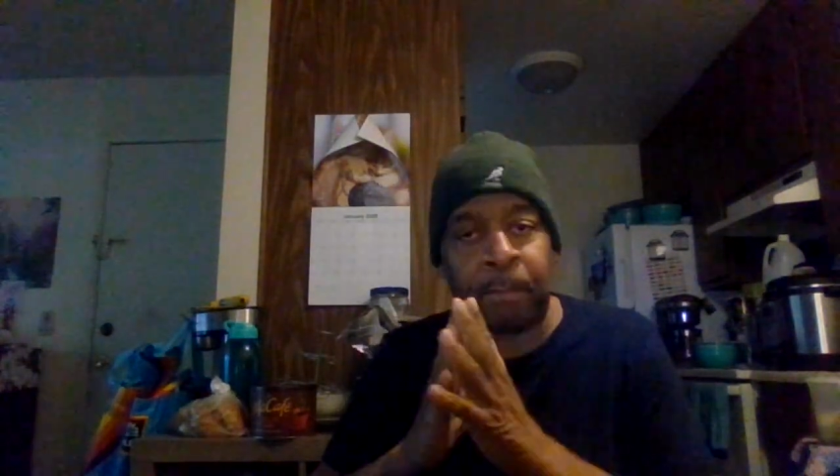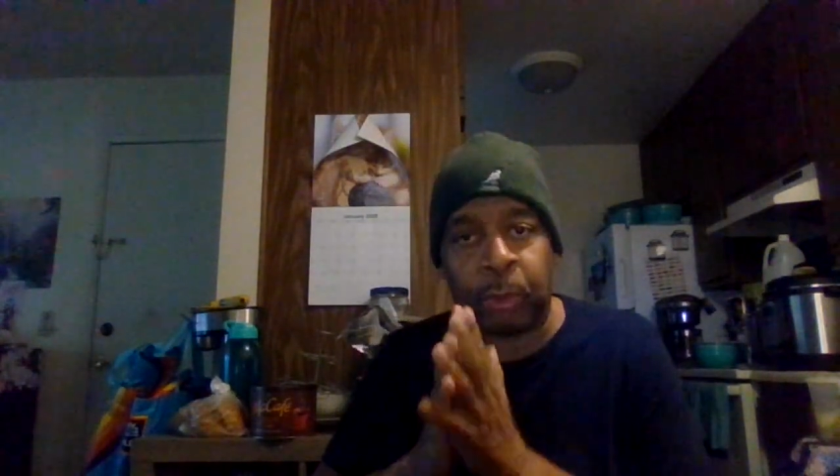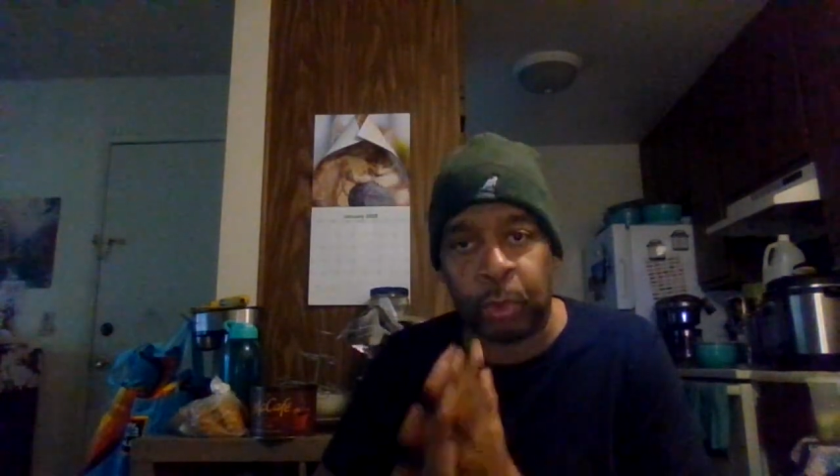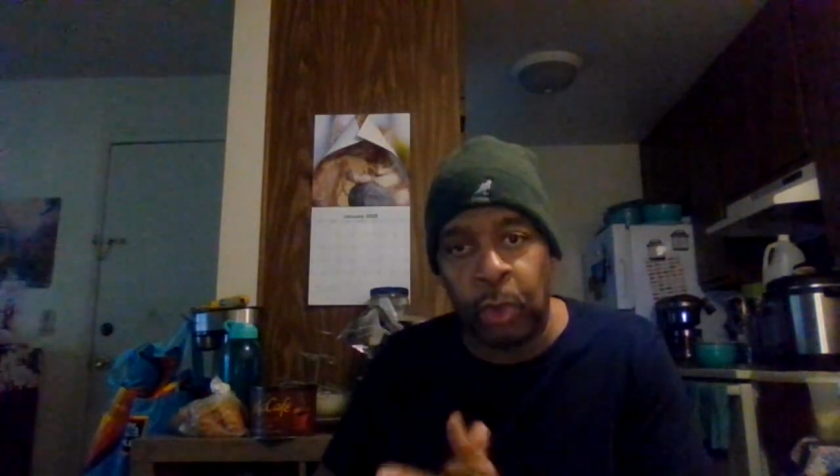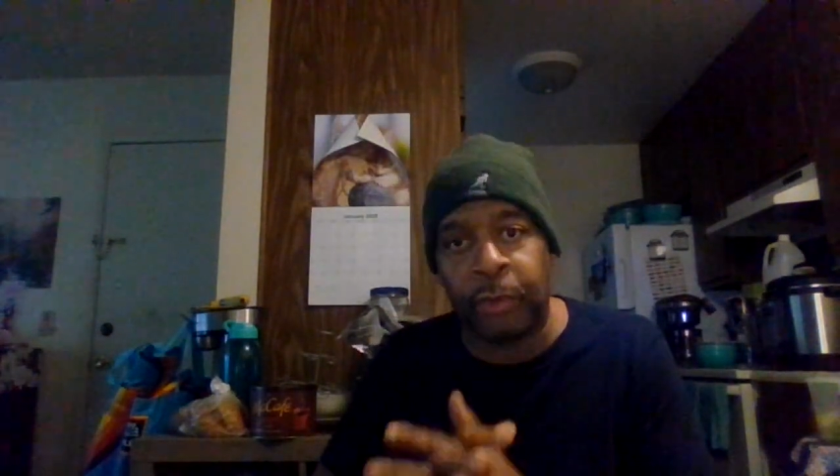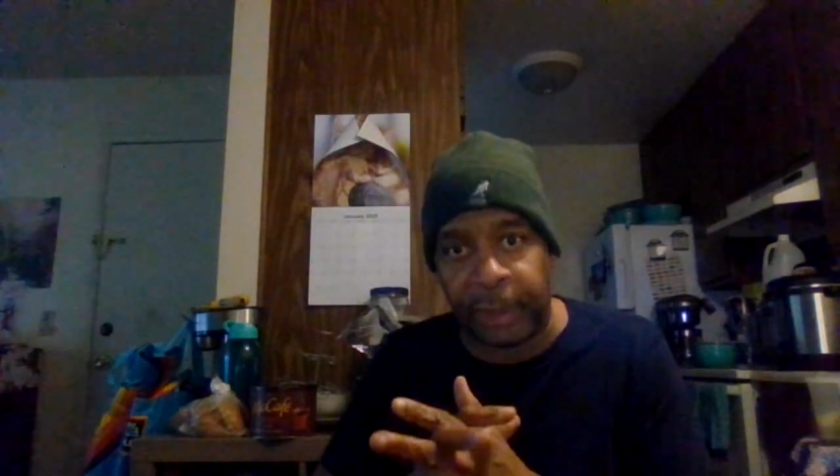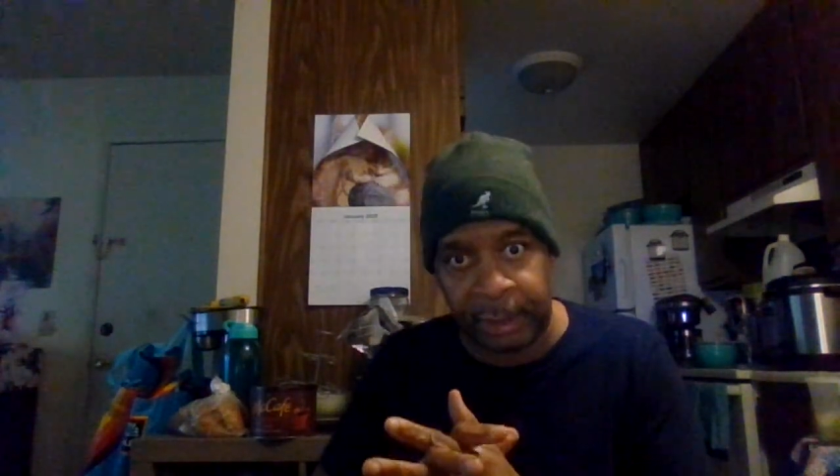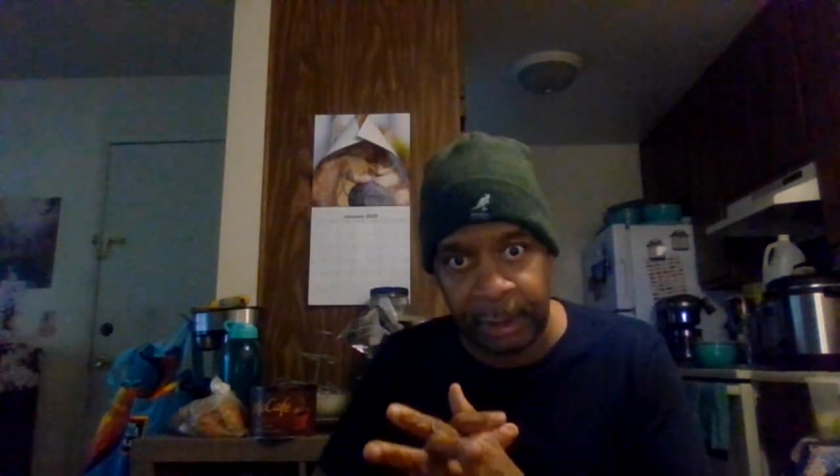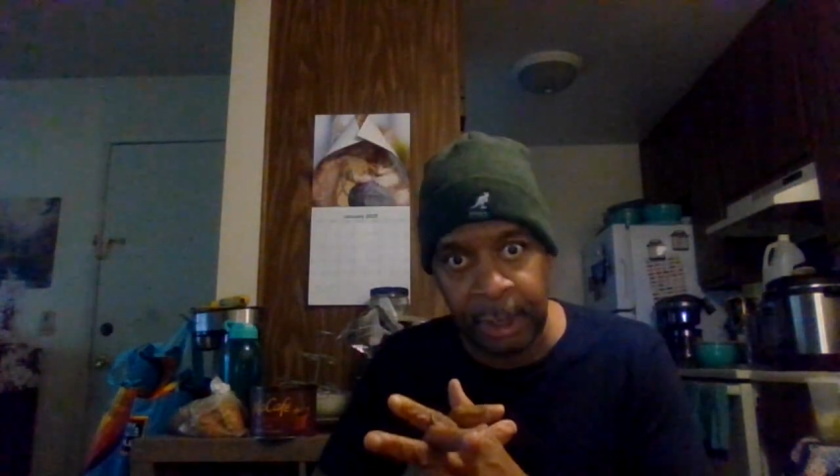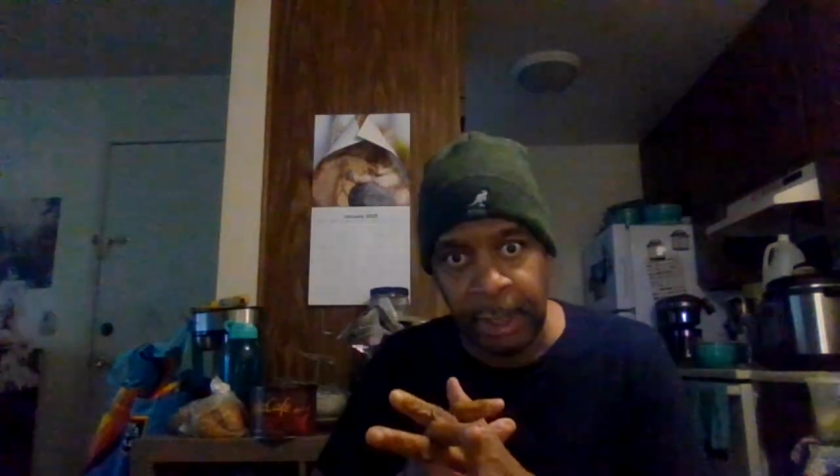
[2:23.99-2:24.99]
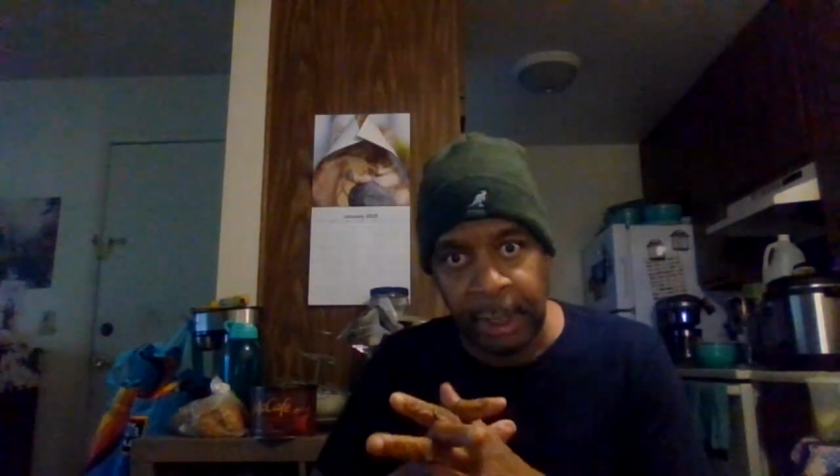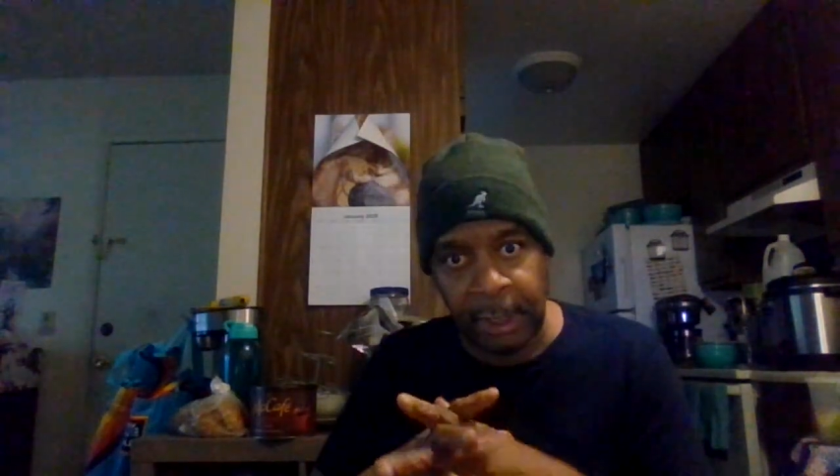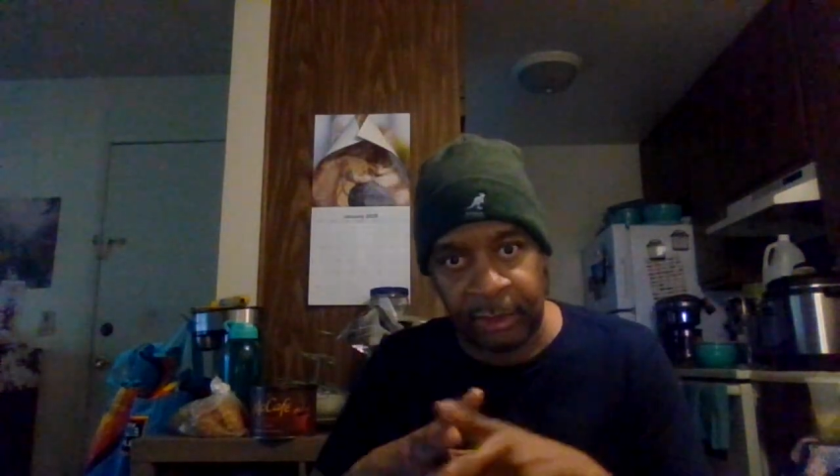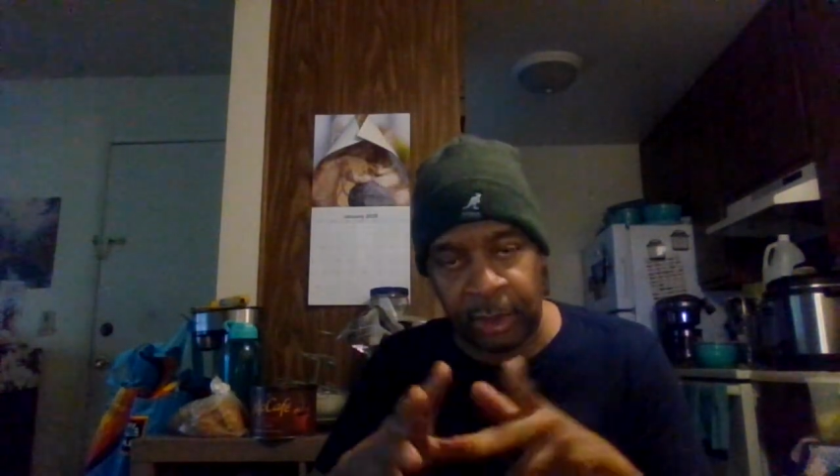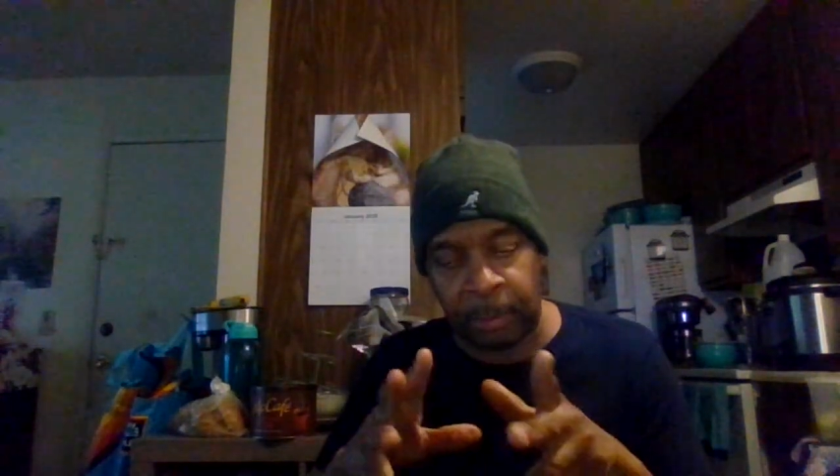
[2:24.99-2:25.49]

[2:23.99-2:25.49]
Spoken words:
proven to